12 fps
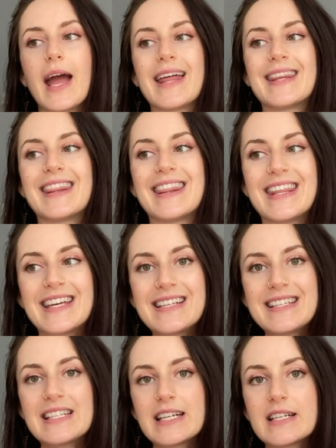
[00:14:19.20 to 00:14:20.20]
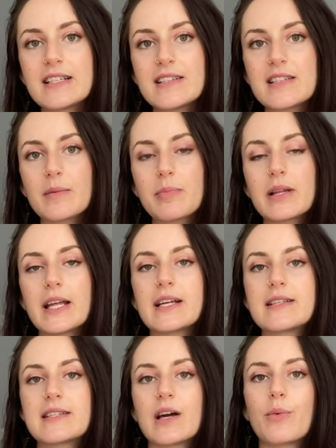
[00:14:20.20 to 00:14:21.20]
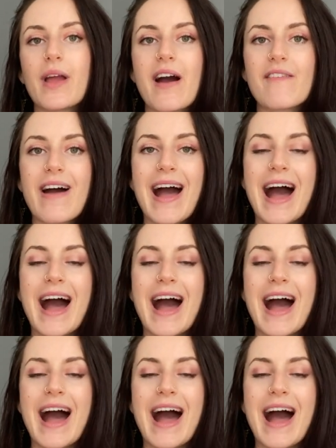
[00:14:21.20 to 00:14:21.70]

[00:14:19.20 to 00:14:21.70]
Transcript: And this is the place that we have